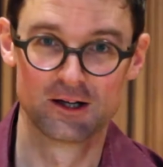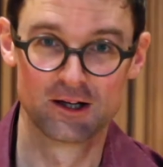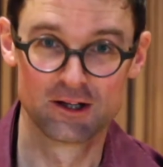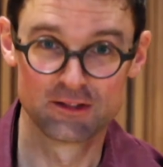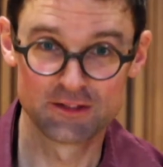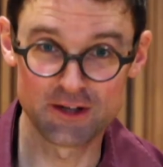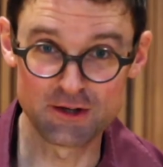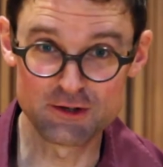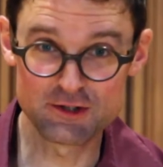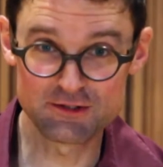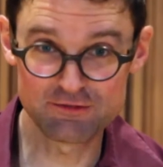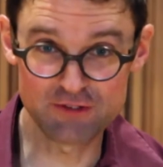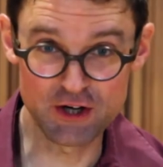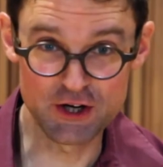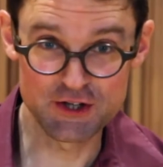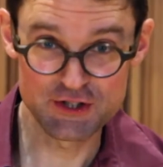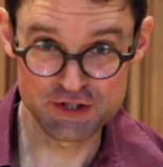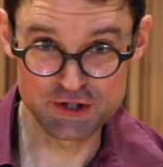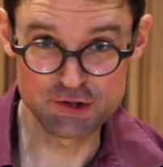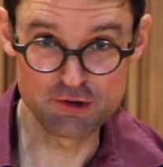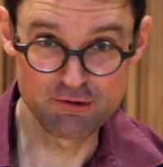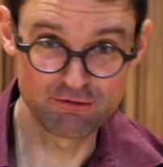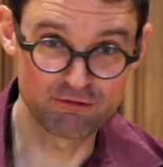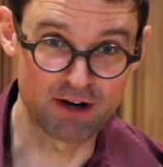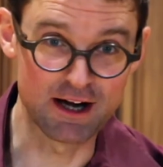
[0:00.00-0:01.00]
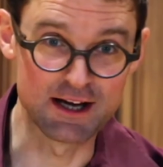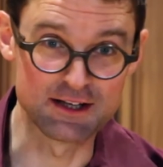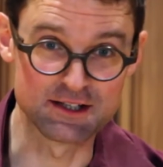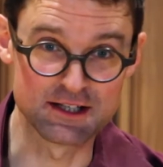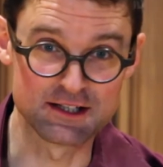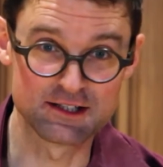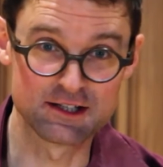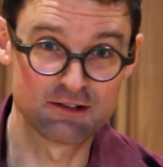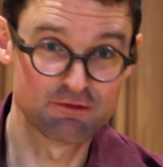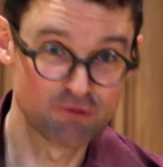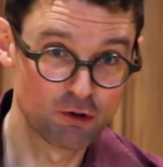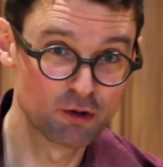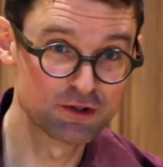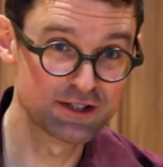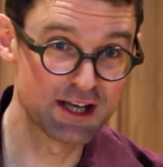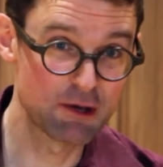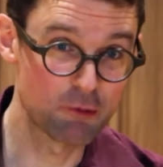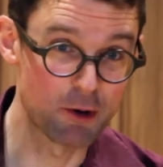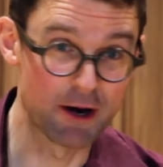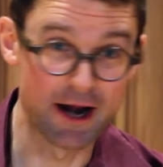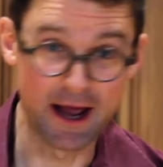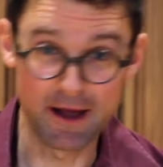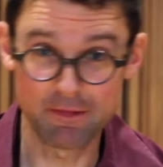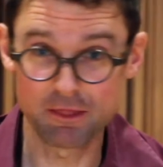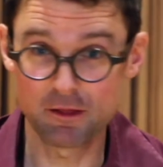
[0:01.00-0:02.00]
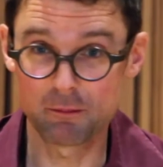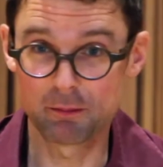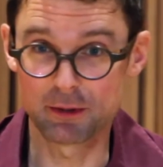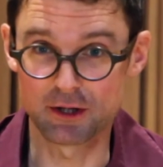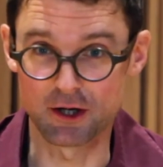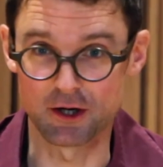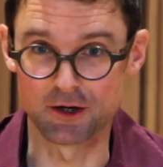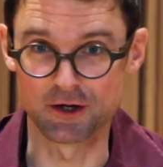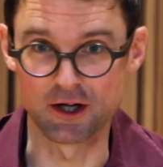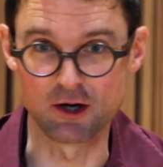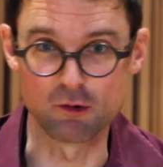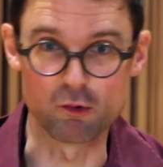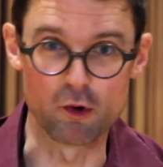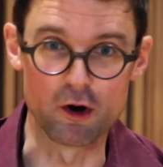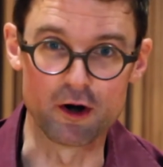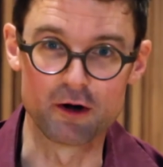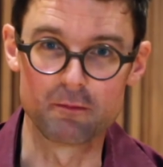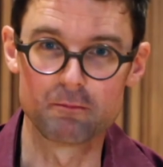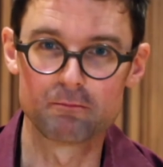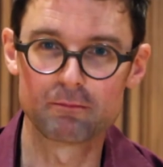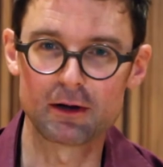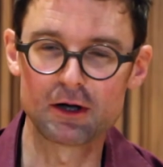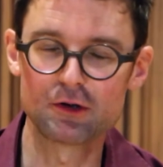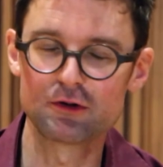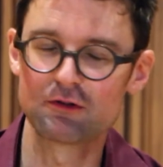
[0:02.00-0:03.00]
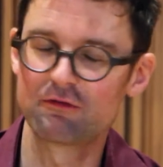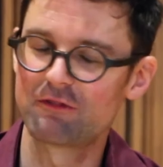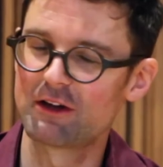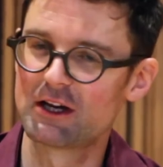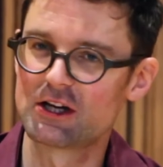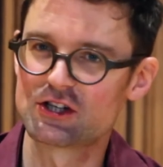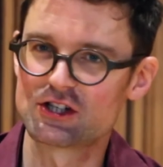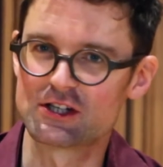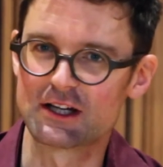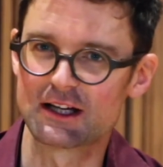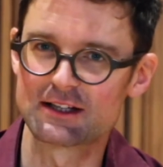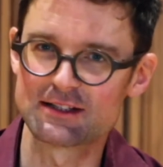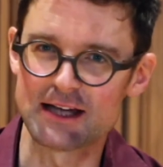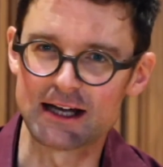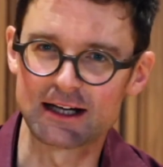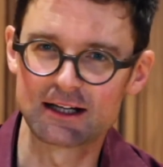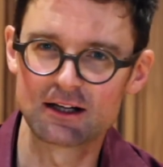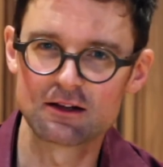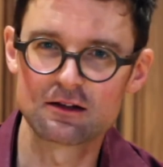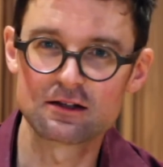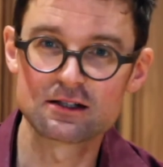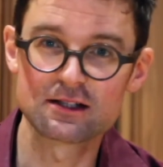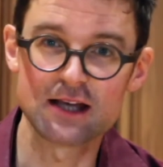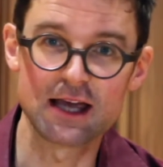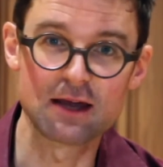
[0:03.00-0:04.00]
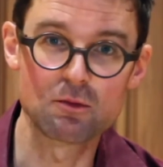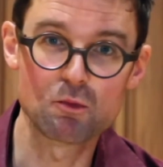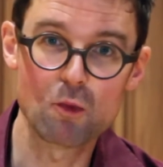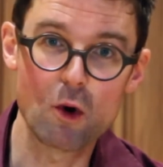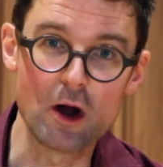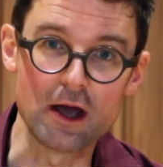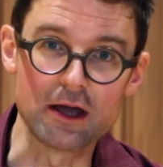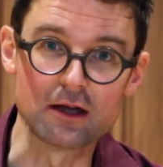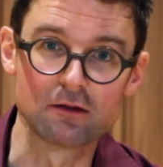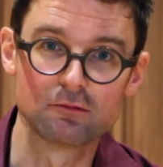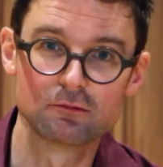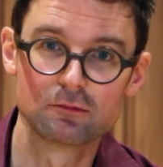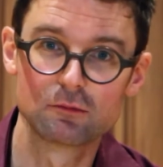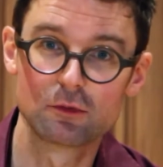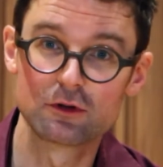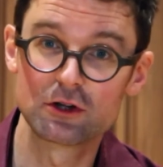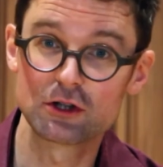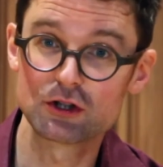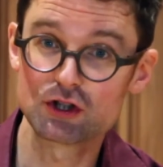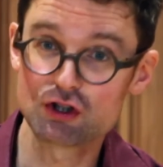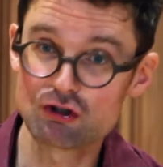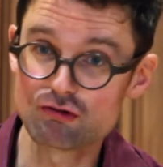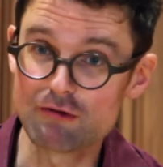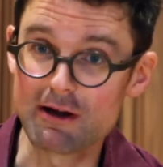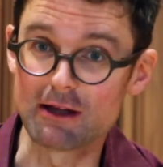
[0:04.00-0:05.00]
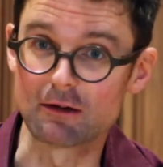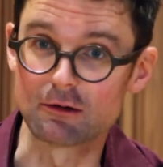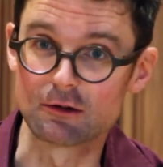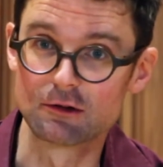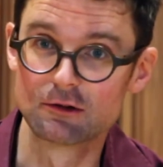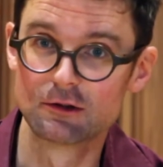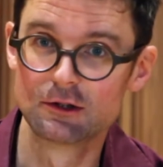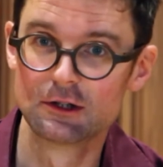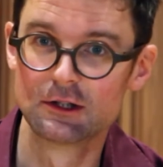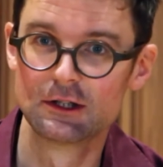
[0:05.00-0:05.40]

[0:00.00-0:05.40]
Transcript: Those first 2 phrases, the forte one and the piano one, both finish in exactly the same way, with a trill.